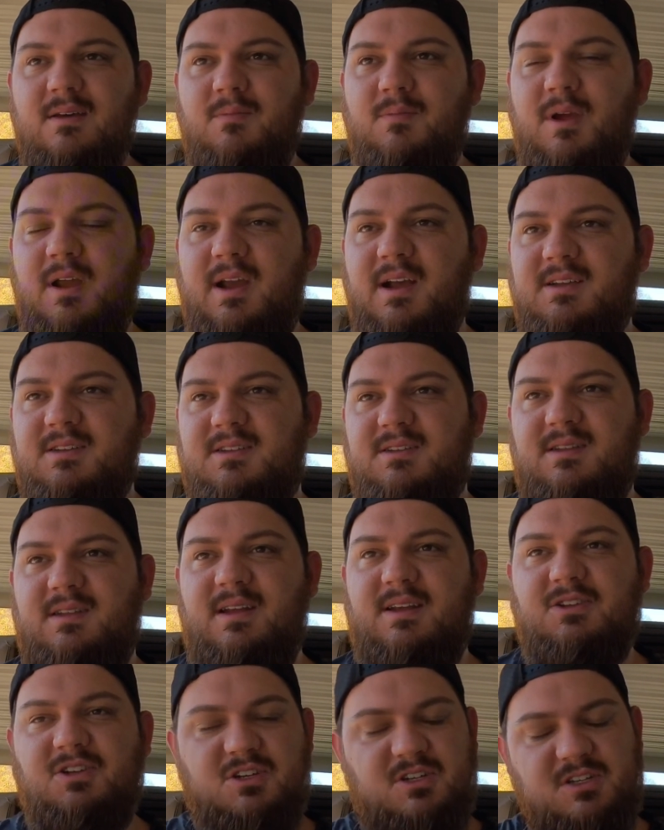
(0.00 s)
because
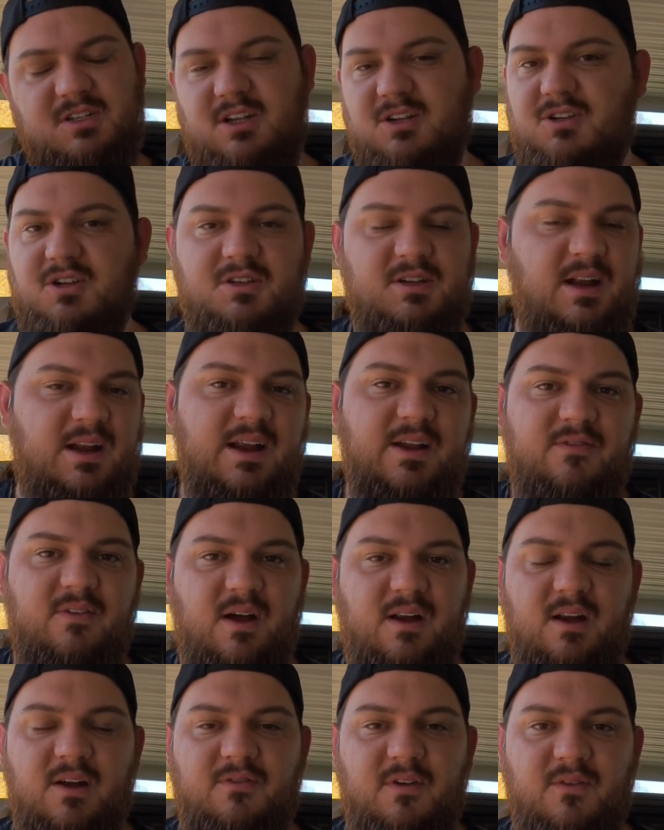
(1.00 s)
there's just not
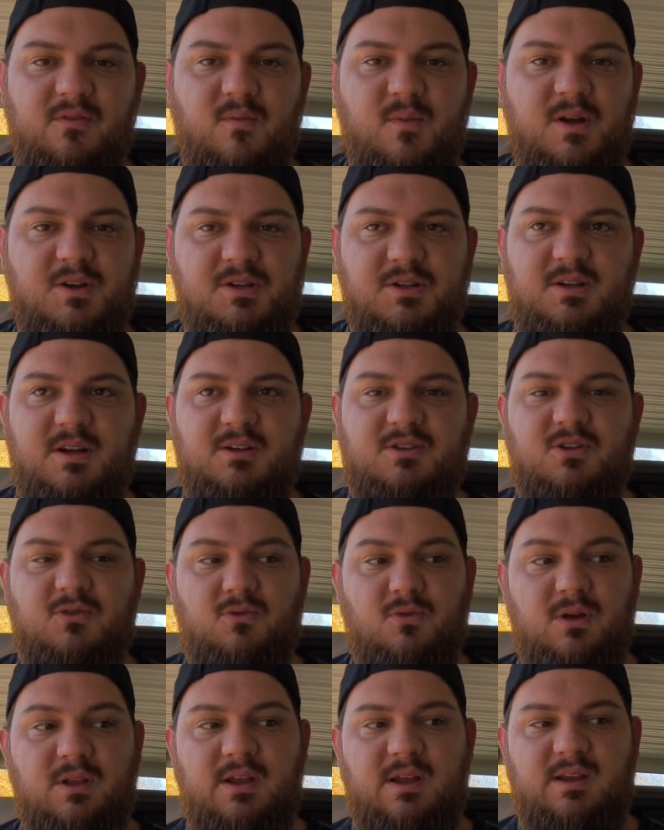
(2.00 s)
enough information there to
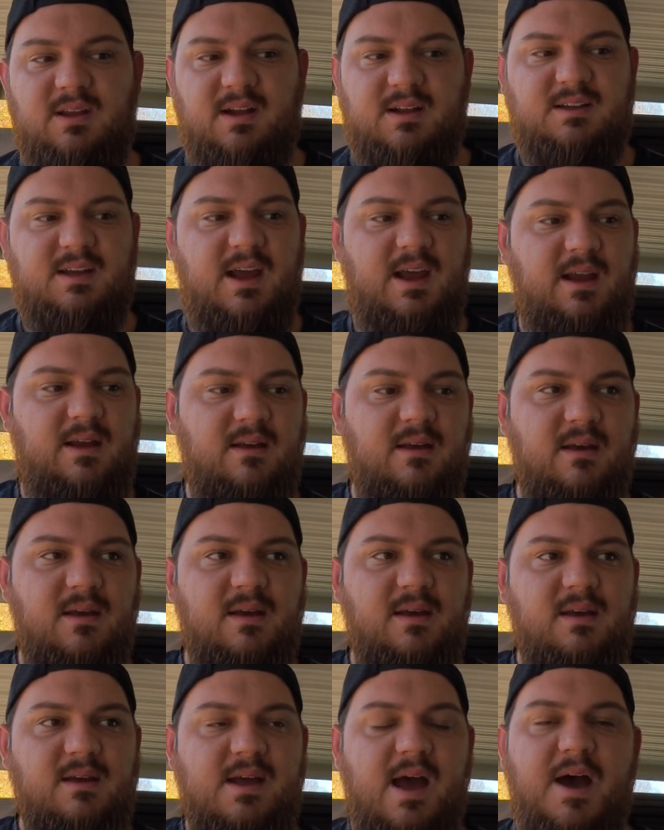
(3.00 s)
really dictate
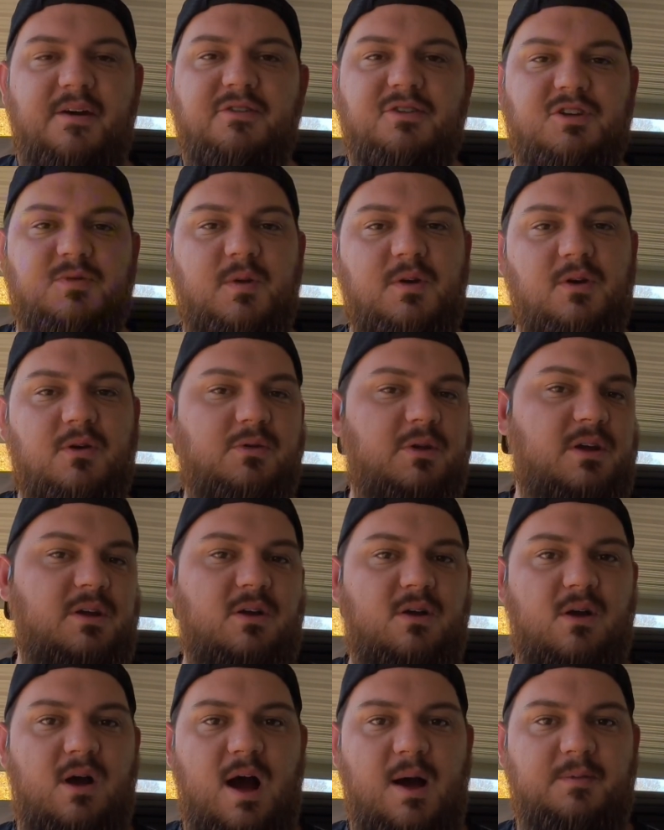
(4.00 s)
how you should be holding
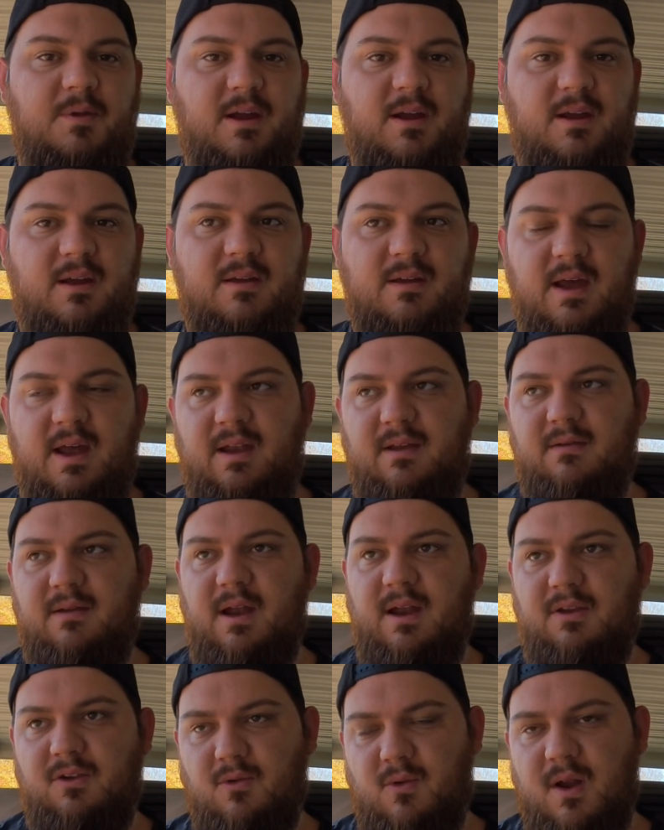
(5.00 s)
your optic and
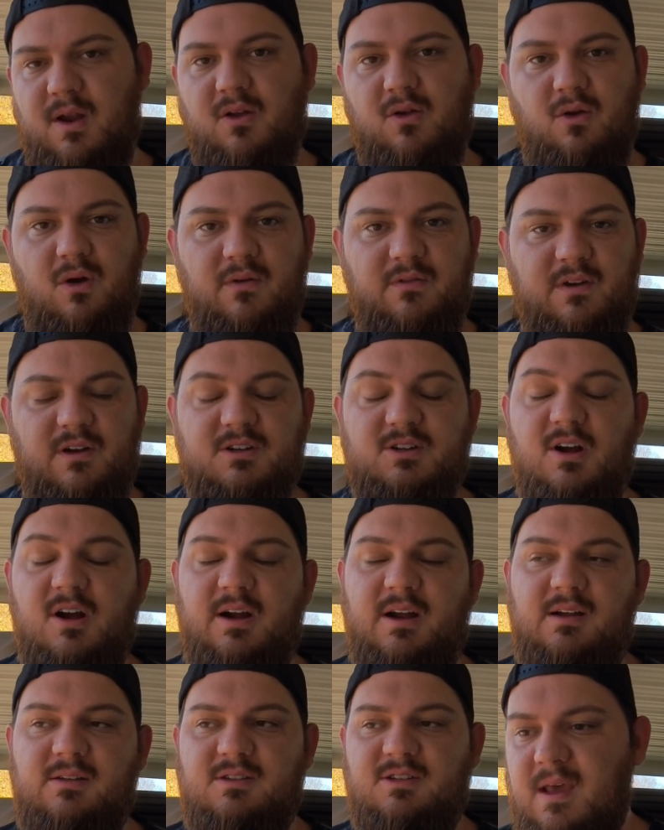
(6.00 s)
your reticle over your
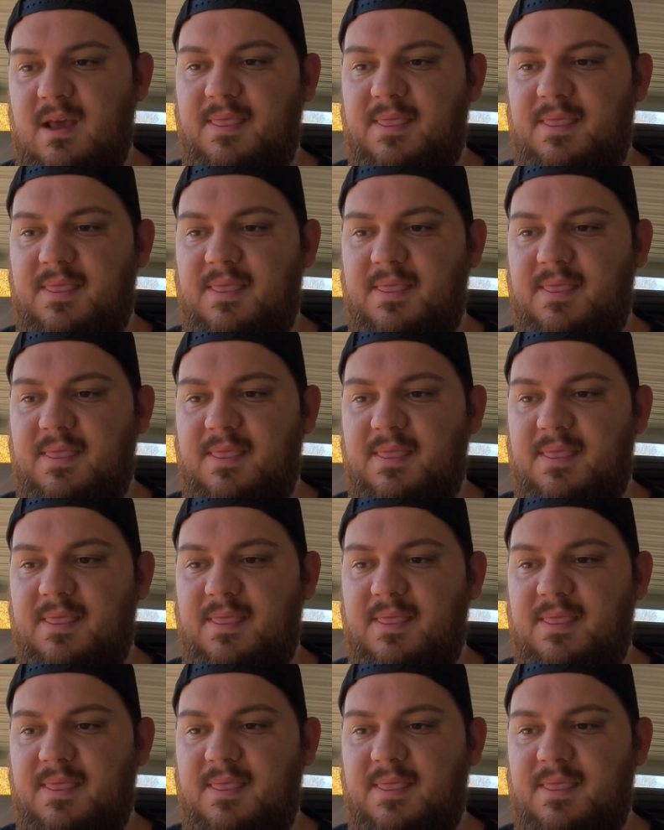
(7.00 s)
target.